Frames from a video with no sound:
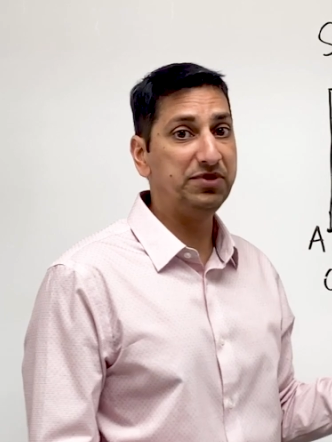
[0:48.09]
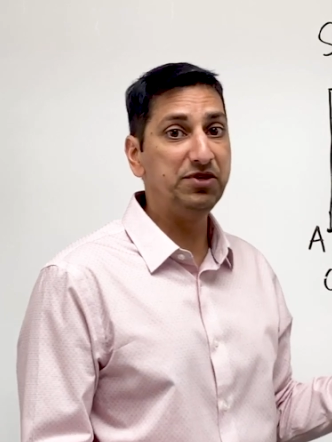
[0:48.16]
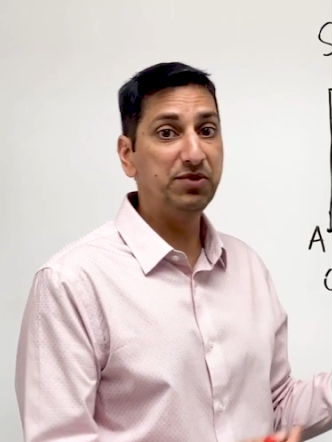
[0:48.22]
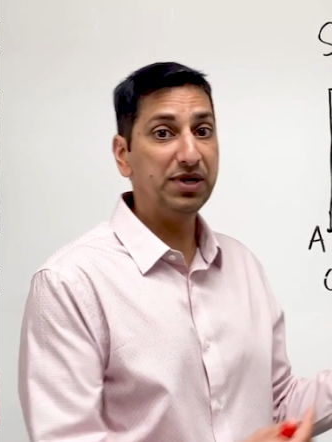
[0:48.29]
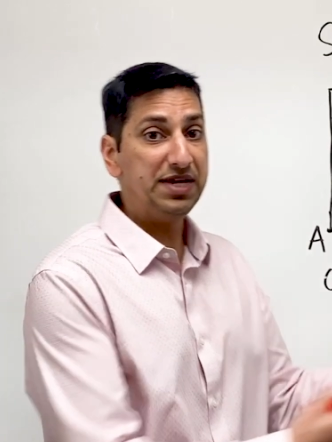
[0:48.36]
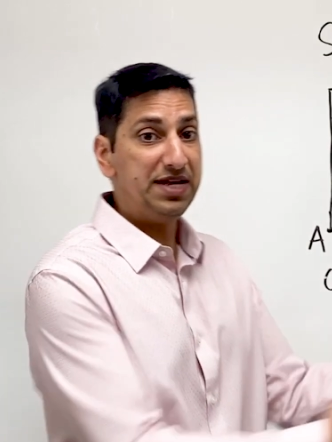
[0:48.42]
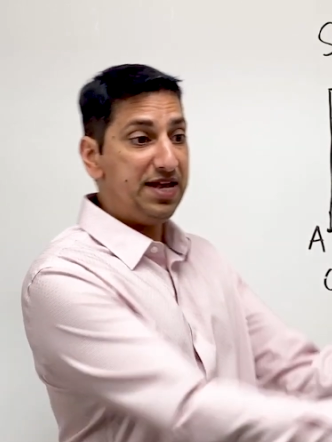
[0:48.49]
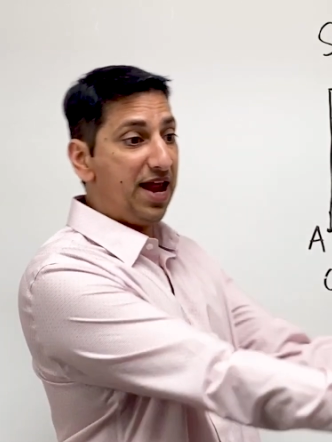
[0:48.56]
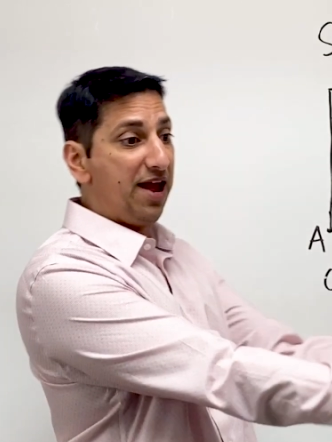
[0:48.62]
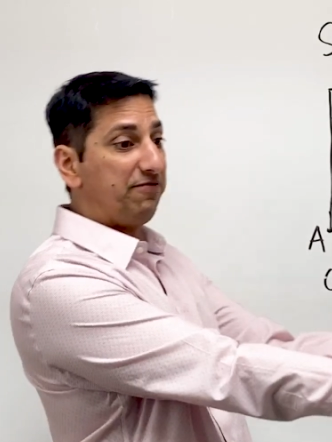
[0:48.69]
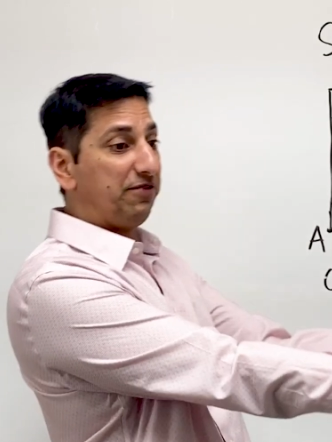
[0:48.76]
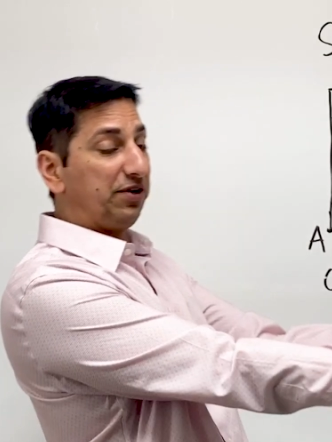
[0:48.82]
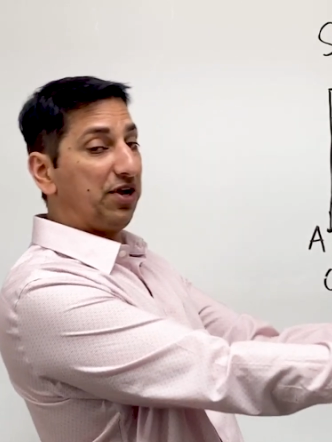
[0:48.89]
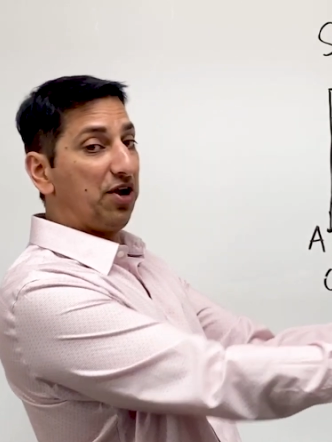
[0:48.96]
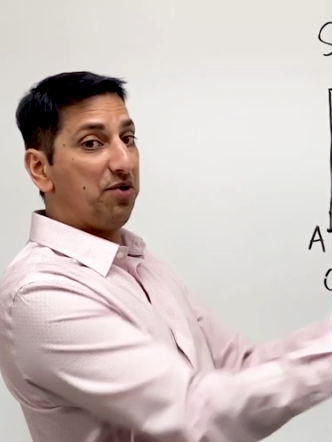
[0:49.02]
You would
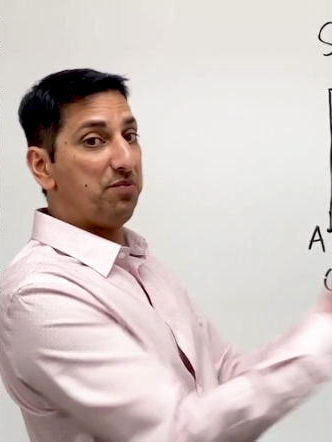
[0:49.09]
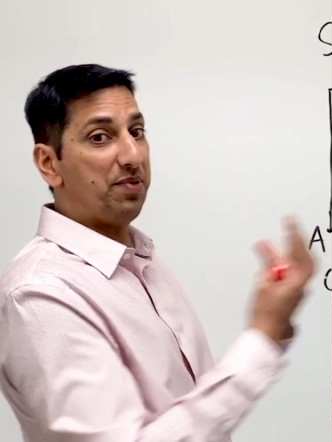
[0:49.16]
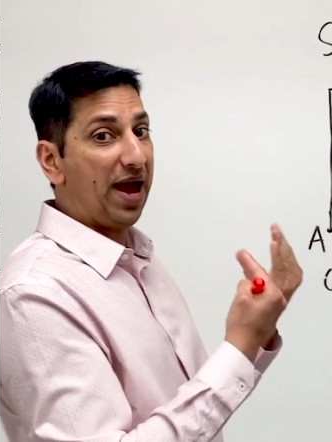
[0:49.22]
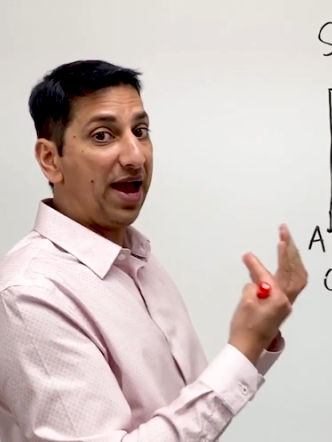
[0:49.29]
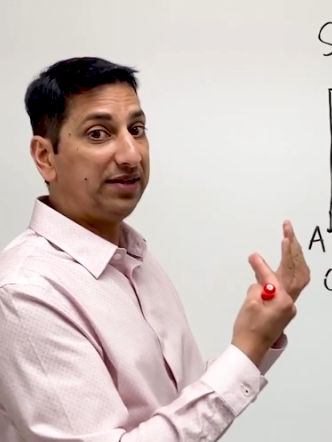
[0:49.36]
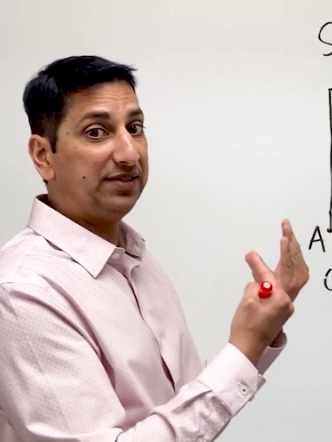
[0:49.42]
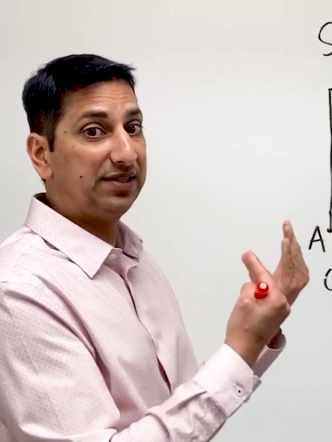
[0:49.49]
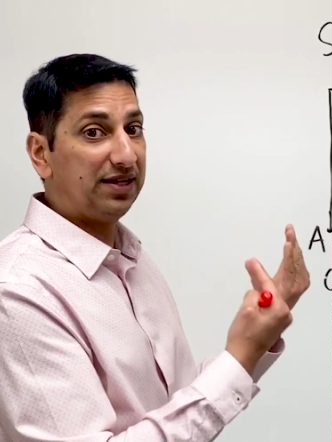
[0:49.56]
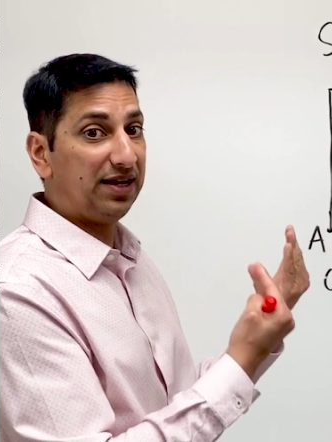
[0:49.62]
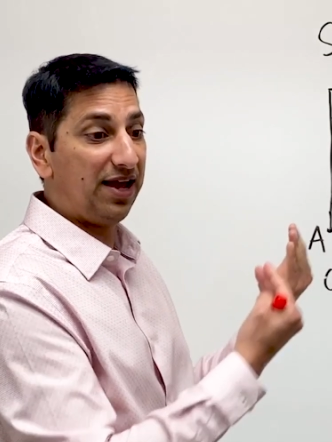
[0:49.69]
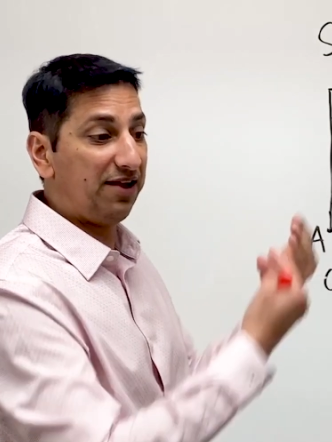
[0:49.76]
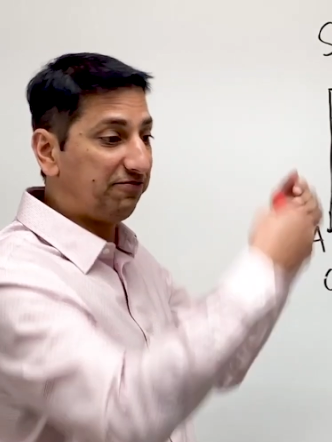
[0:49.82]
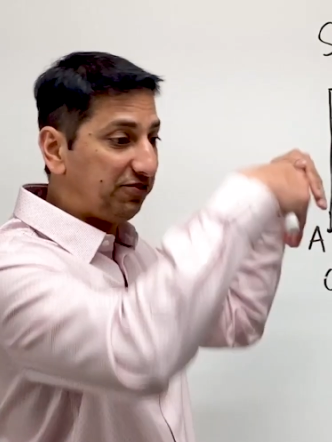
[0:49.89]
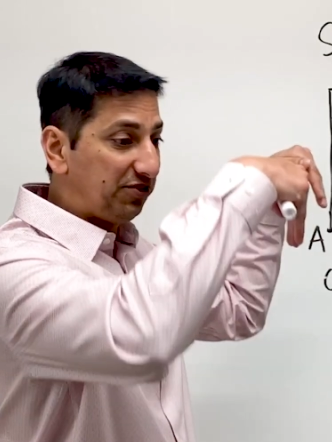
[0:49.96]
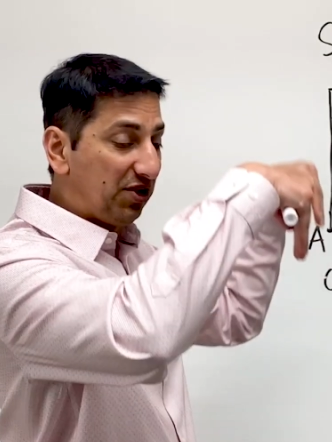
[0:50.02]
never go back to the
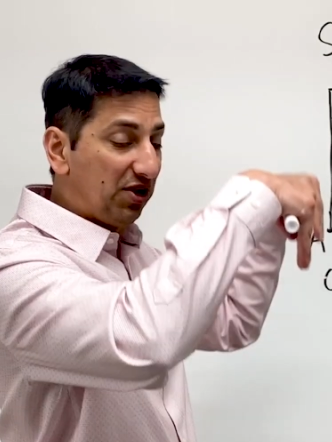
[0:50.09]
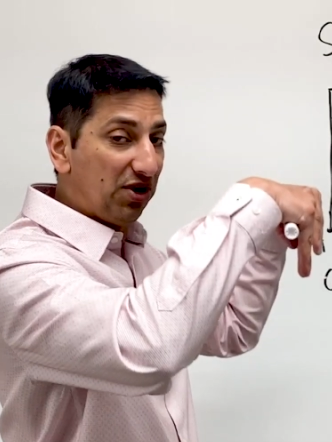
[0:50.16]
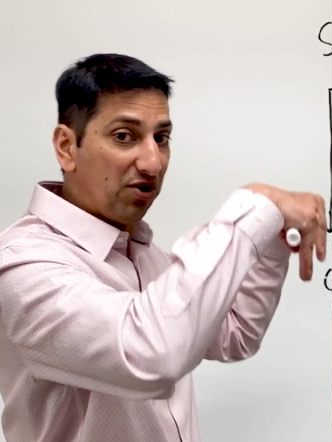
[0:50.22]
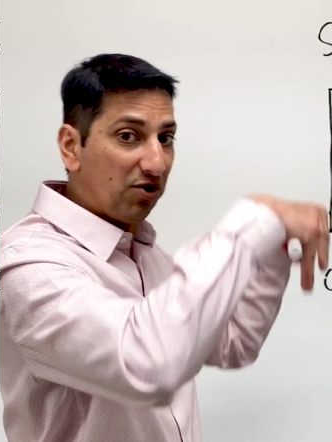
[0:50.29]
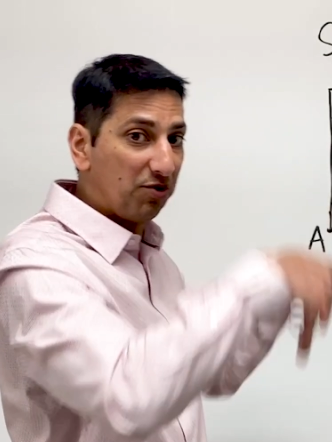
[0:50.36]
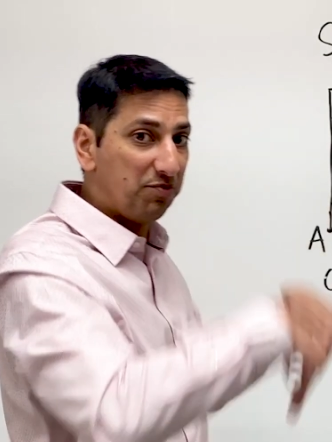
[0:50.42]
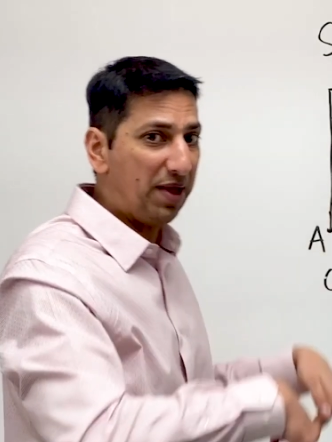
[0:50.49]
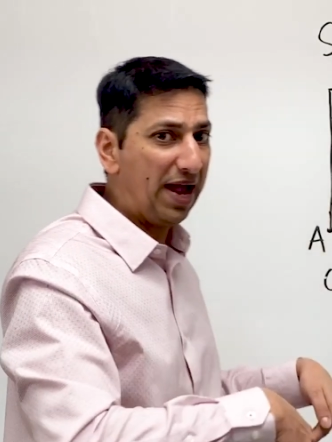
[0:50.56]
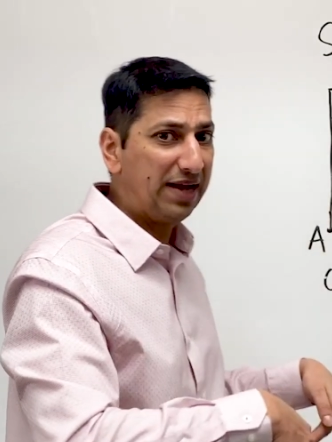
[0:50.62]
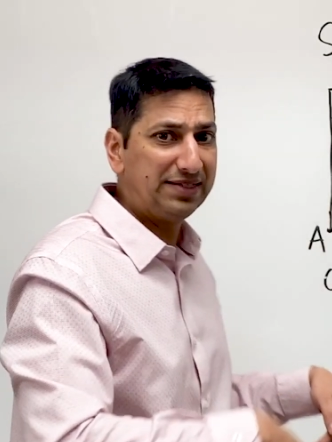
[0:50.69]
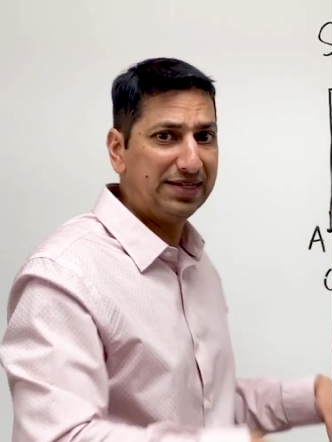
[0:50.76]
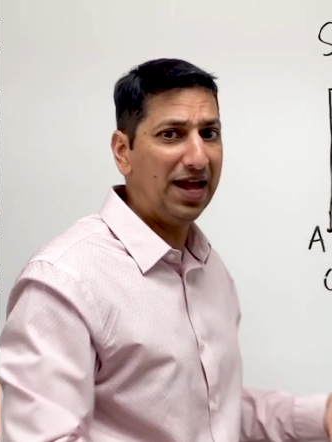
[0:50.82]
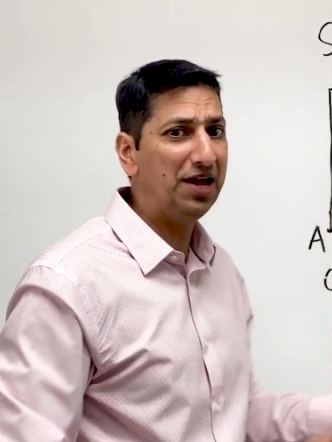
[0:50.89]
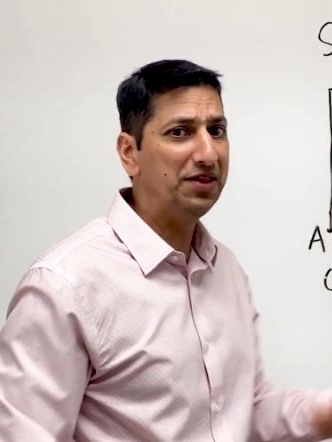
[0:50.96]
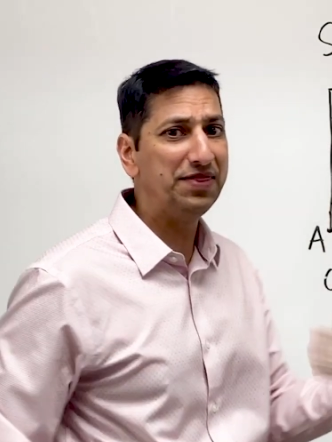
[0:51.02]
left or back
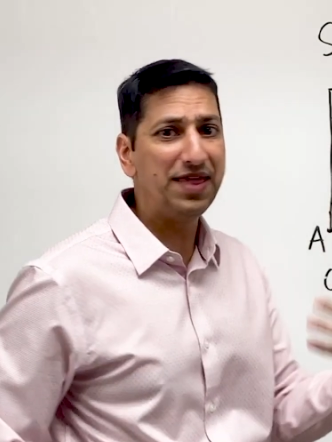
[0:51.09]
down.